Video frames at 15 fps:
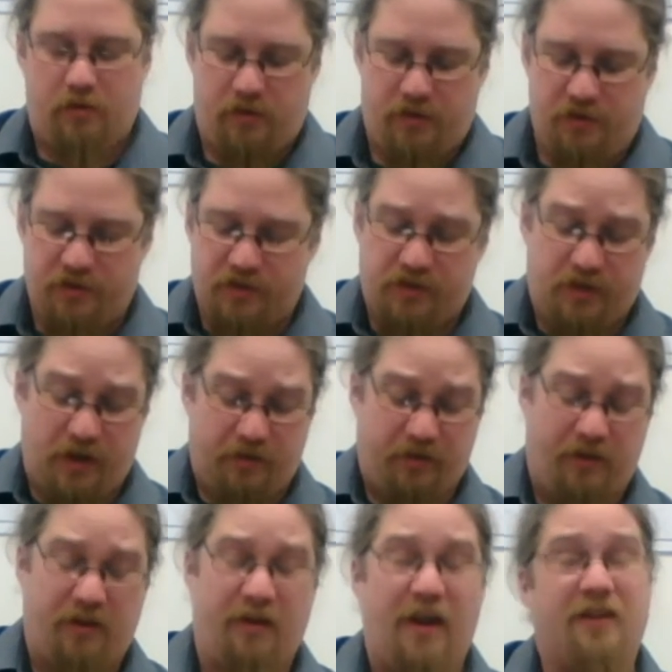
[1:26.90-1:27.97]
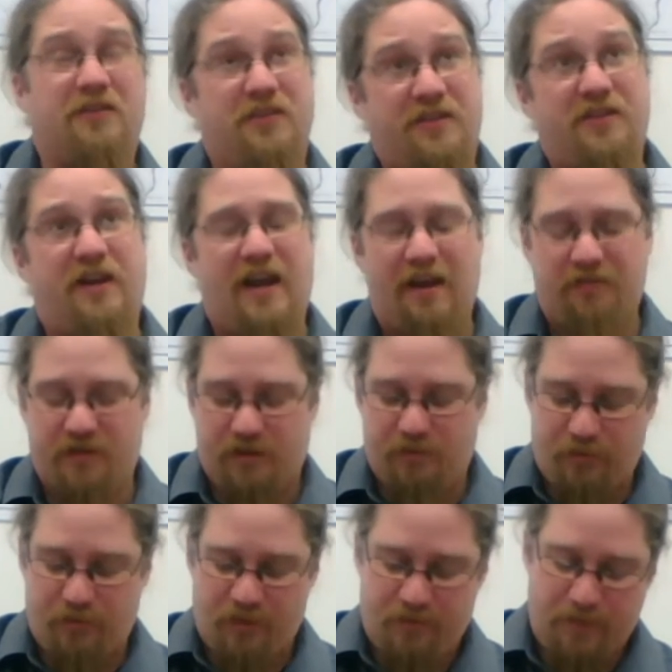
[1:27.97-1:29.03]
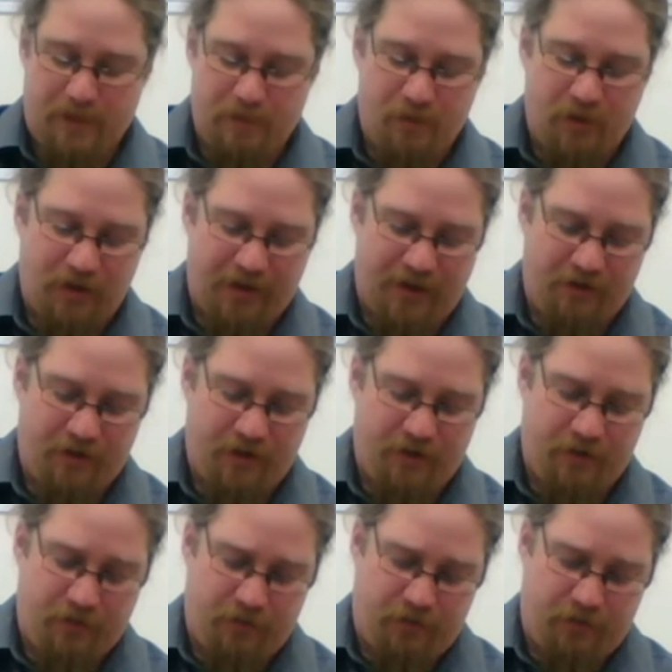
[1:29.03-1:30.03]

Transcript: you just gonna have to pull it out here.